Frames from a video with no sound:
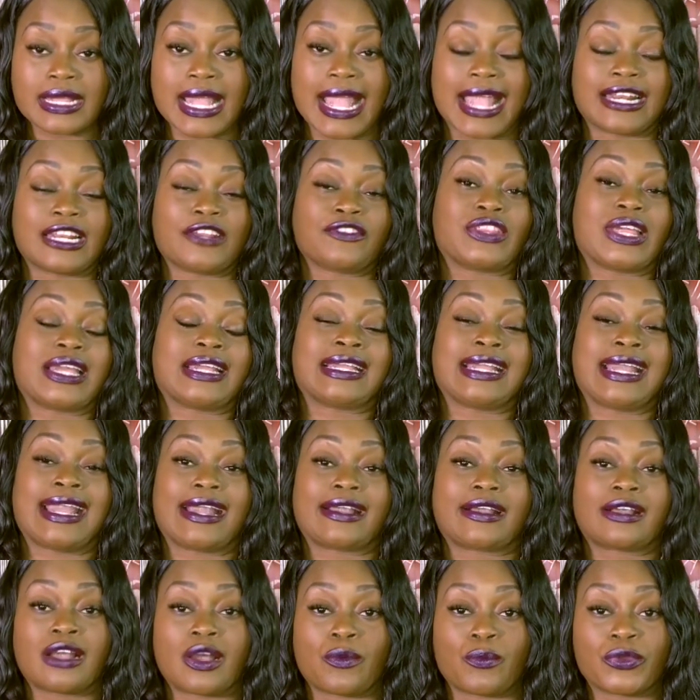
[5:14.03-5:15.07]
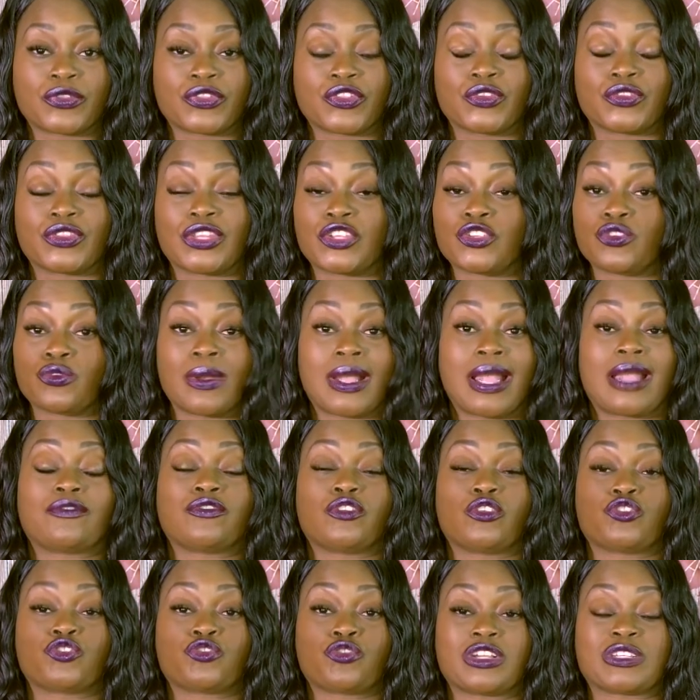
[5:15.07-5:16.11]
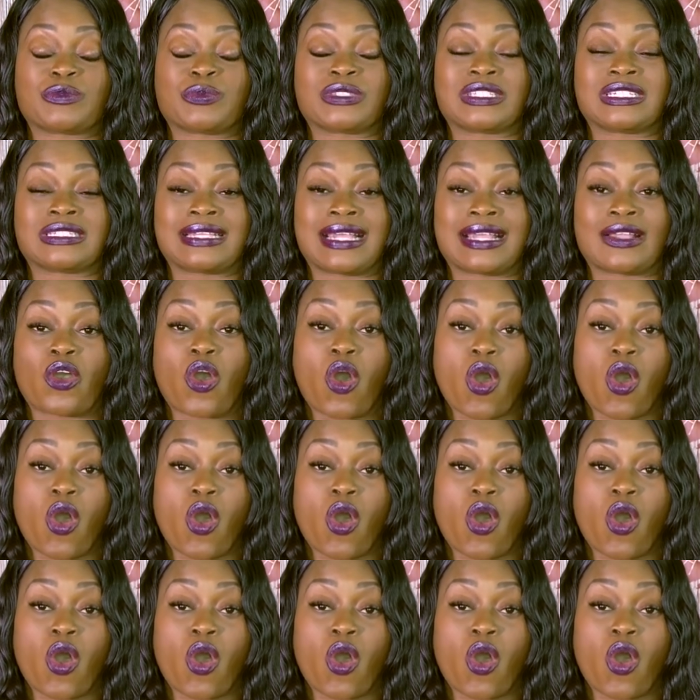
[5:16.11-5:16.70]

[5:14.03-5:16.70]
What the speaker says: And if they can't come with you, then you have no choice but to take